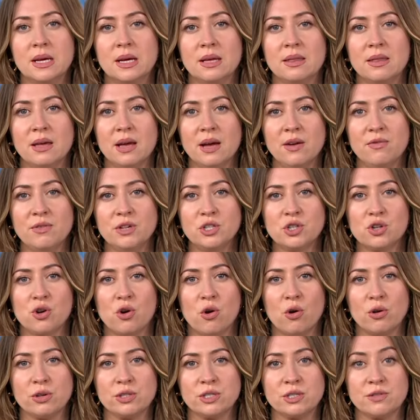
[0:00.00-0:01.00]
The average
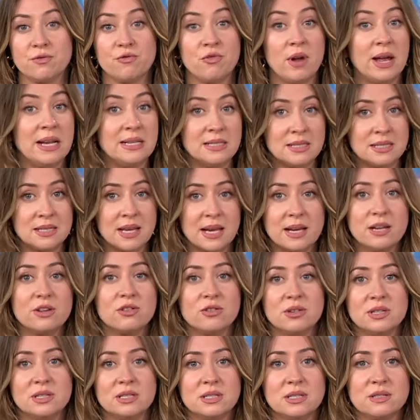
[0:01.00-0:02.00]
cost of rent
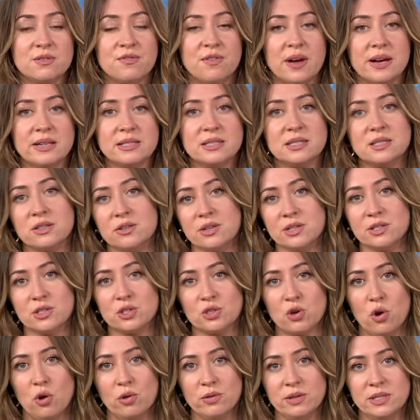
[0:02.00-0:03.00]
increased faster in
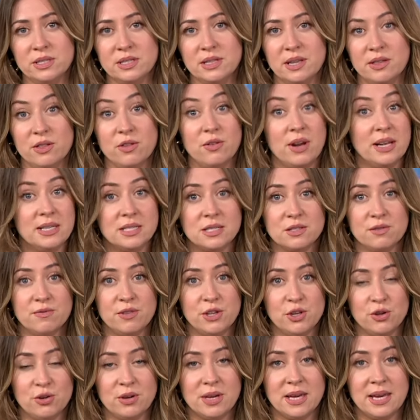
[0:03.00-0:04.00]
Scotland than the rest of
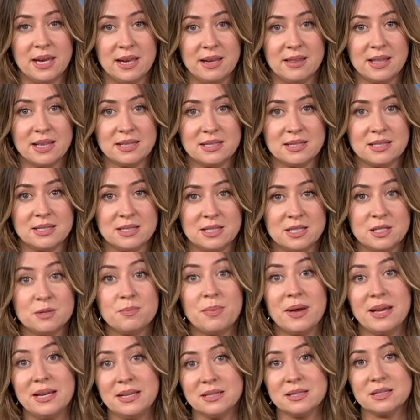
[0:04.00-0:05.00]
the UK. That's
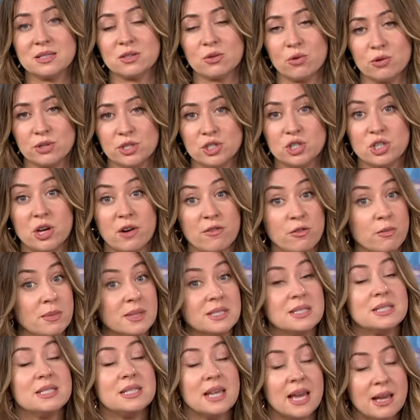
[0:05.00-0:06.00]
despite Scottish
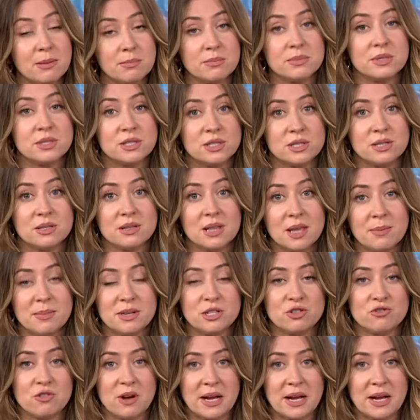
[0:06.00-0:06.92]
Government attempts to limit